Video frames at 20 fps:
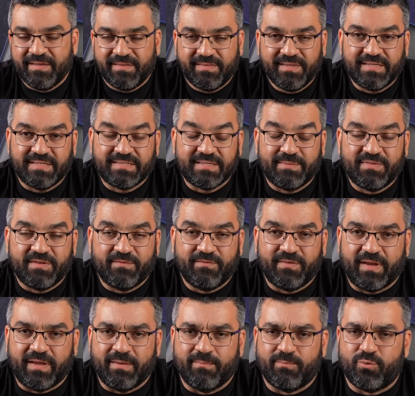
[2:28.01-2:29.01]
This is something
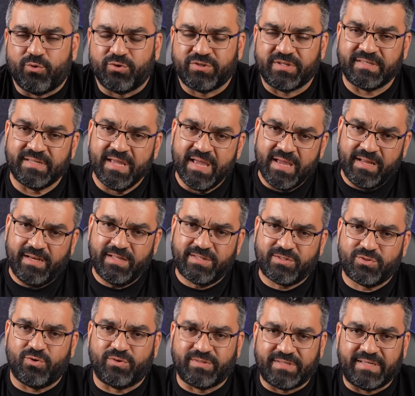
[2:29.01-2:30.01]
very important. Let's
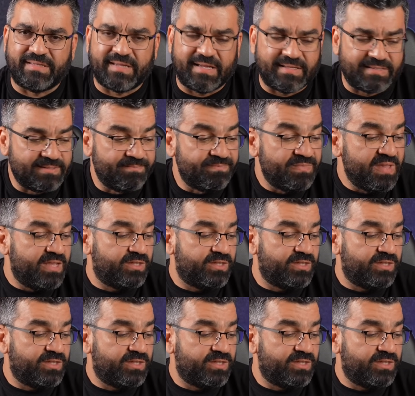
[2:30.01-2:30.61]
talk details.